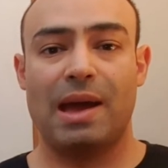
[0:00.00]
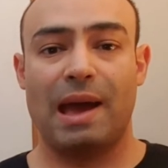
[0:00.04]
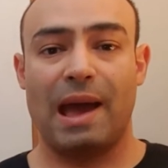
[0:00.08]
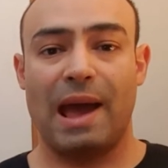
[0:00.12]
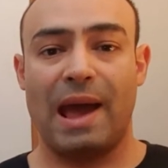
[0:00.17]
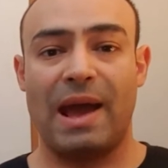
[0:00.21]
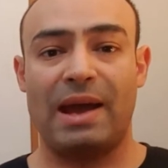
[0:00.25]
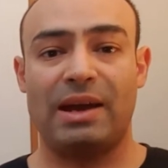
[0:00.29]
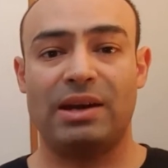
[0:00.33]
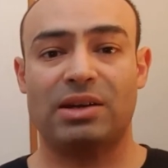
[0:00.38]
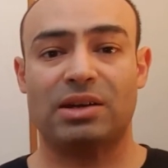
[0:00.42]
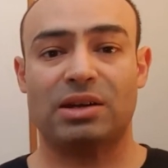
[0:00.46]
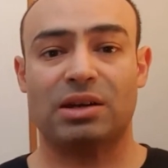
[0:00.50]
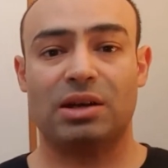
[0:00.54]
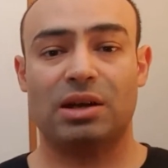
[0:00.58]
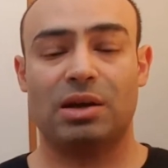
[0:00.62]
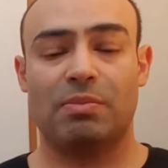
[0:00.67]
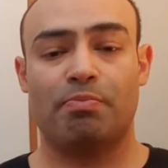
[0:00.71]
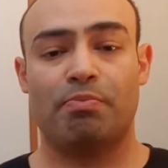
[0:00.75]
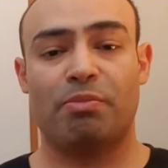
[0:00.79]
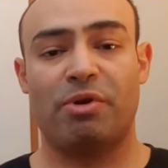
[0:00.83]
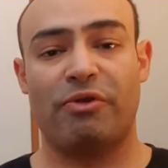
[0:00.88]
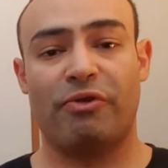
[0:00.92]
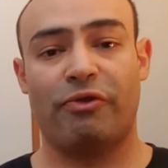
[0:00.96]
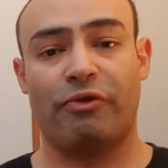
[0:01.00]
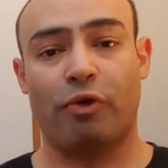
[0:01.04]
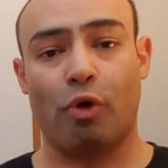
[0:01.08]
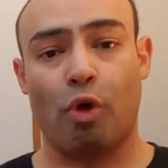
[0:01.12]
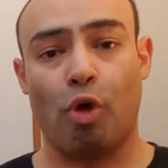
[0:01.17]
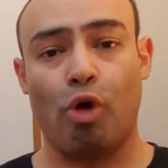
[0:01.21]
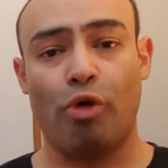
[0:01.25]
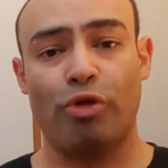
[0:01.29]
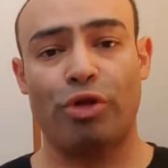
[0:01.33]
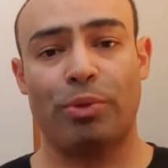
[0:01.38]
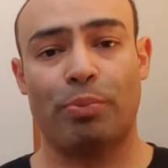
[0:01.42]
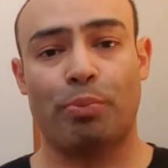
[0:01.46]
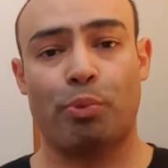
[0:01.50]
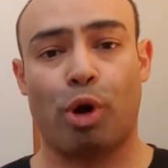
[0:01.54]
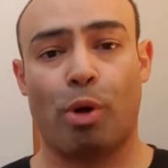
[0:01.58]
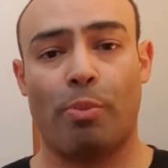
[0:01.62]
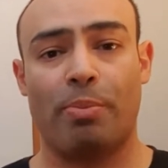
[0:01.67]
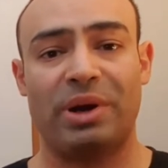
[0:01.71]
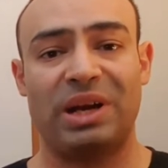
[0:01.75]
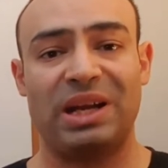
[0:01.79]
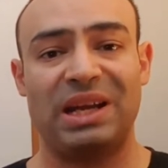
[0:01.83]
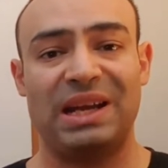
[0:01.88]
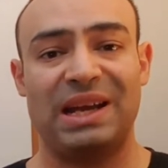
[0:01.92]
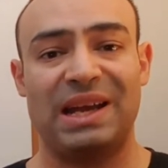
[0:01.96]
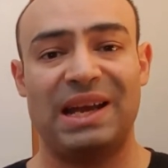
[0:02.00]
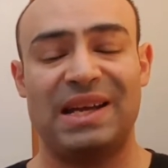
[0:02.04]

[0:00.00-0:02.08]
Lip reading: and before the property